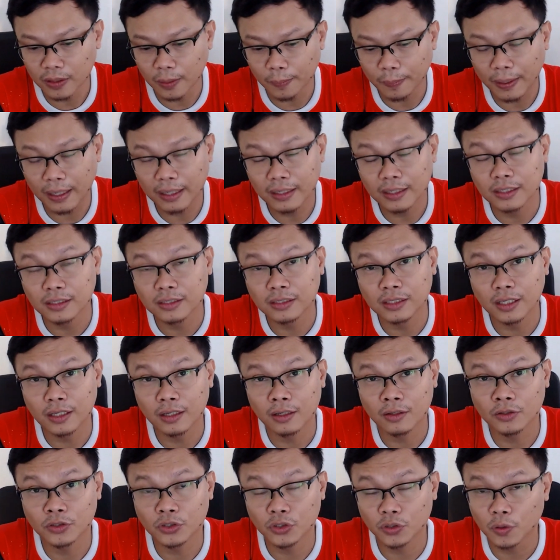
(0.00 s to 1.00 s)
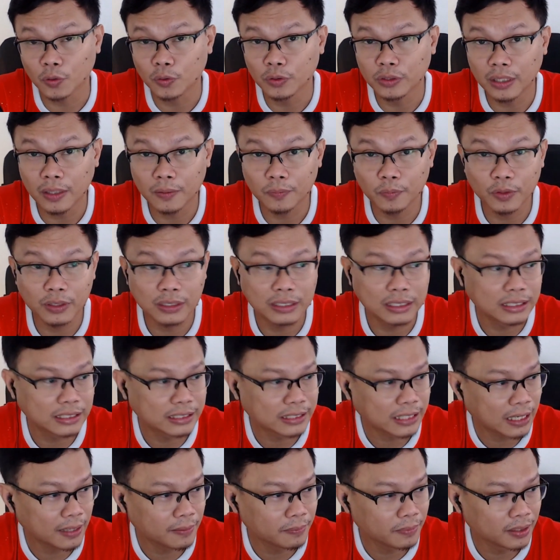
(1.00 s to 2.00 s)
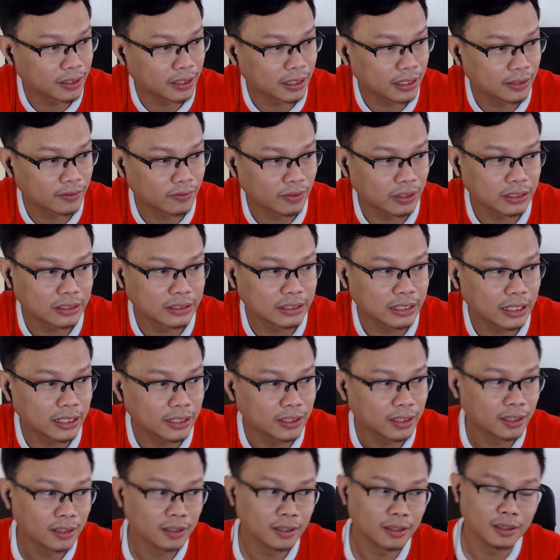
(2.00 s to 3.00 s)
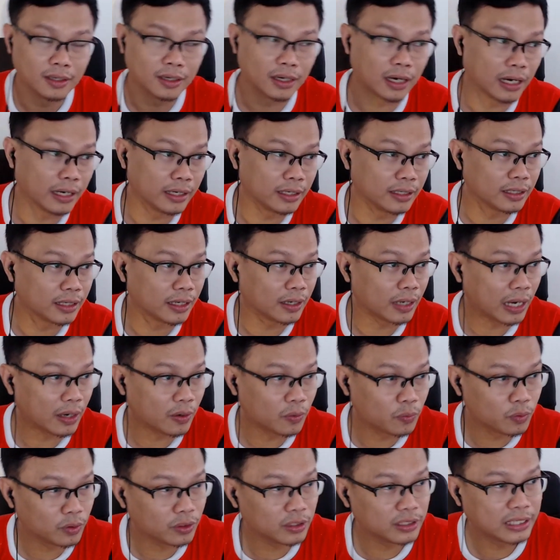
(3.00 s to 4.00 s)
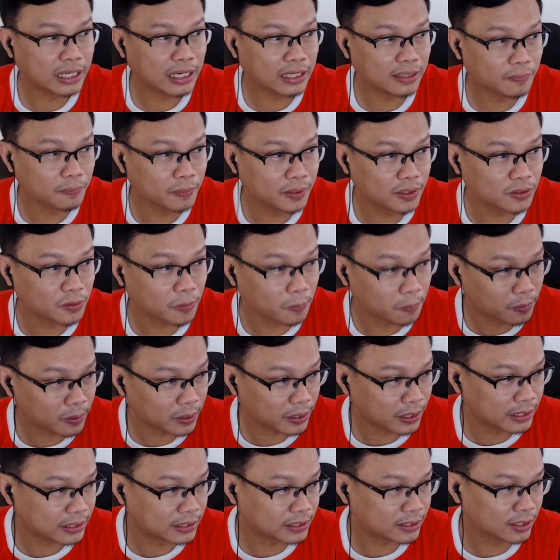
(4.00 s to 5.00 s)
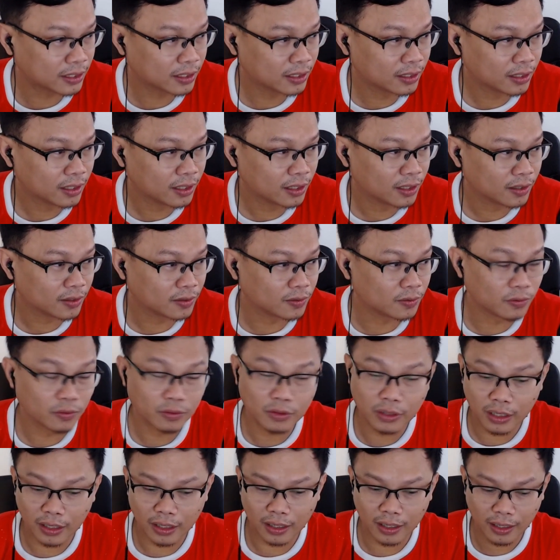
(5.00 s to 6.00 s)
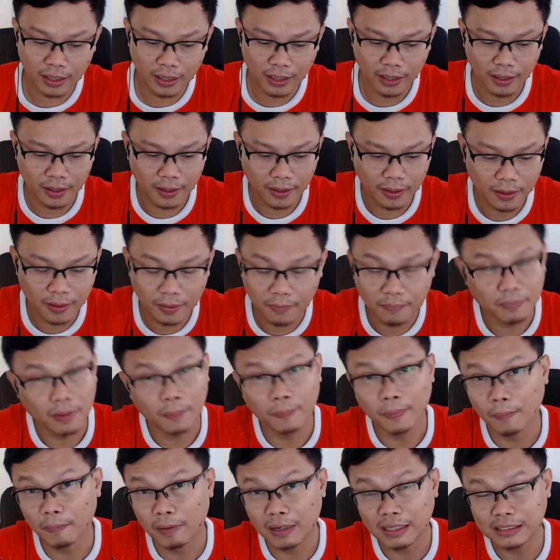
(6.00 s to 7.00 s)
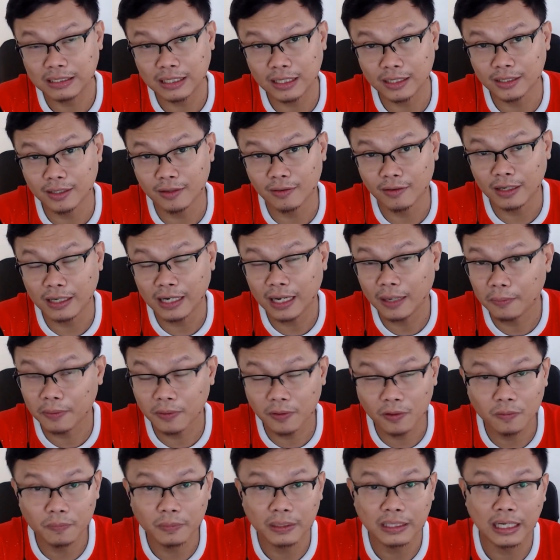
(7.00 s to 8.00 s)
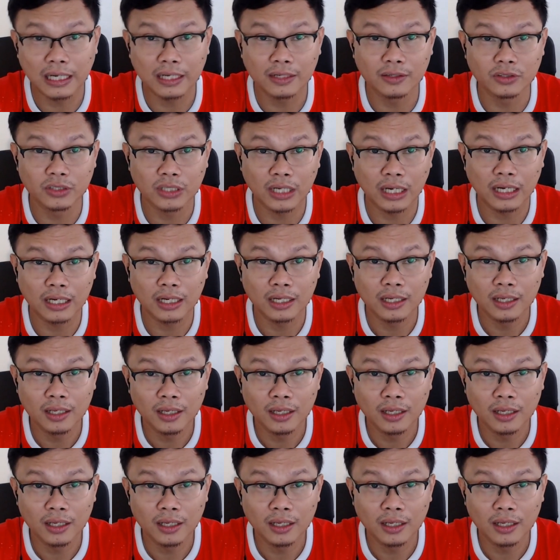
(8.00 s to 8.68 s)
Tapales here showed up with his stamina and whatnot, I will not be surprised kung mapabaksak niya yung kalaban or manalo siya.